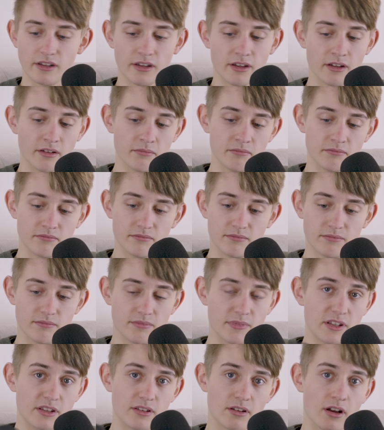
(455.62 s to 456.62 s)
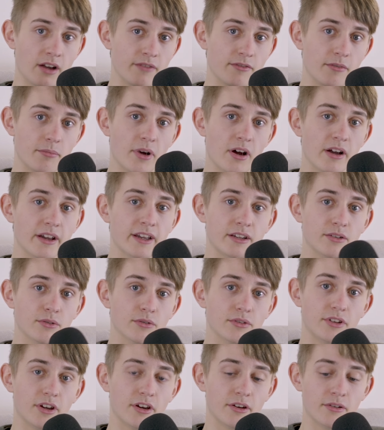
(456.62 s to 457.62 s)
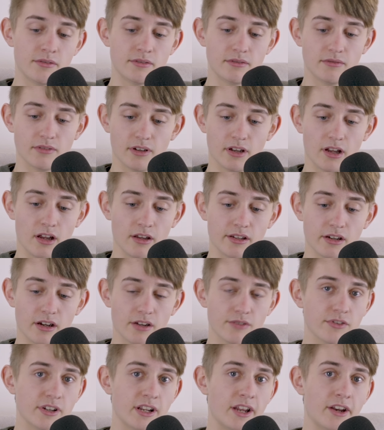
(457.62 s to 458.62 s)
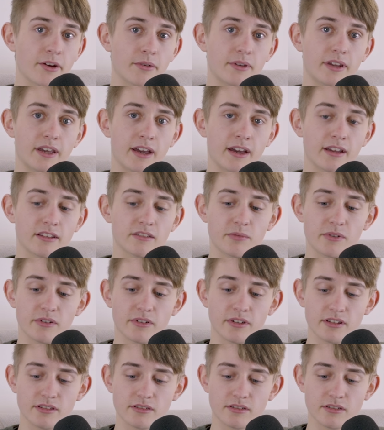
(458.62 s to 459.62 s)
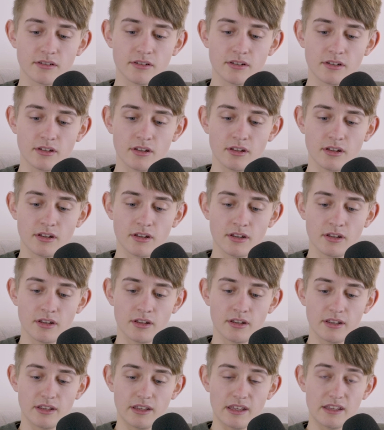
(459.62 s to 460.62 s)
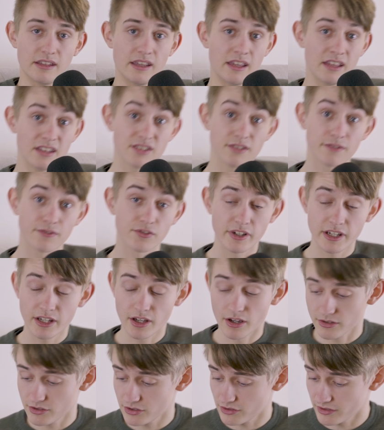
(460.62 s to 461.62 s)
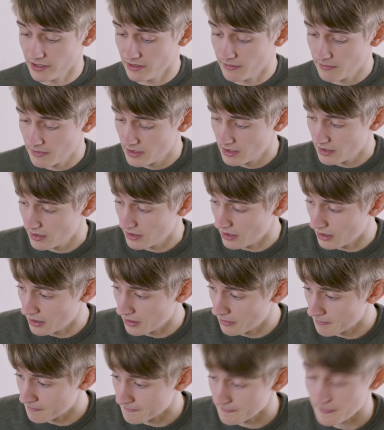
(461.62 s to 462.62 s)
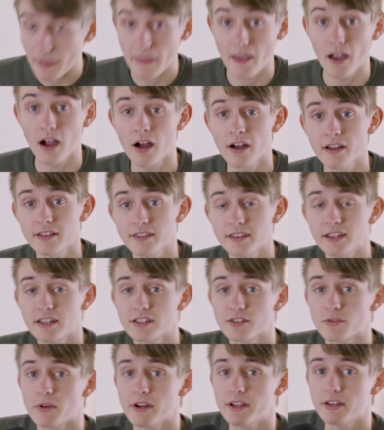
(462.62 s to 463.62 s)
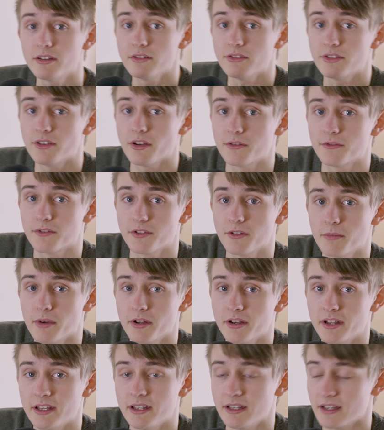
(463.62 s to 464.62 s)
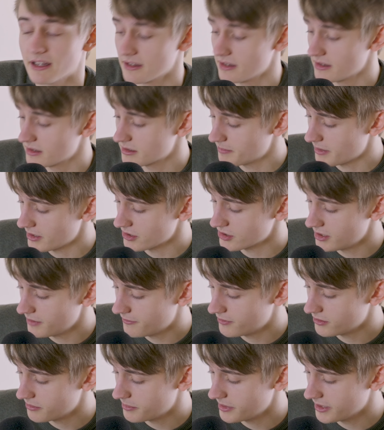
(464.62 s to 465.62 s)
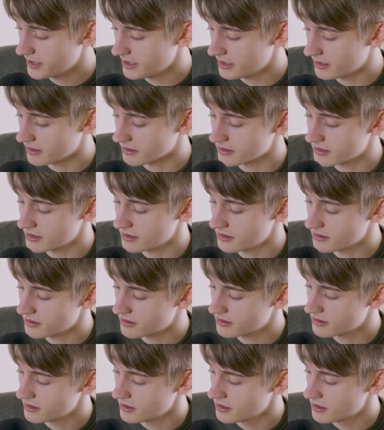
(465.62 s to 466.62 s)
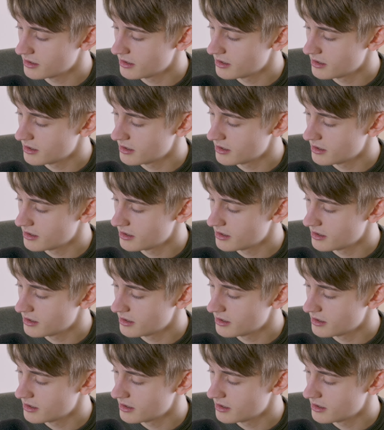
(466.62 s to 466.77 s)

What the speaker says: Either buy it or don't. I really don't care, to be honest. It's a free country. I think it's quite good though for the money, especially for a beginner, since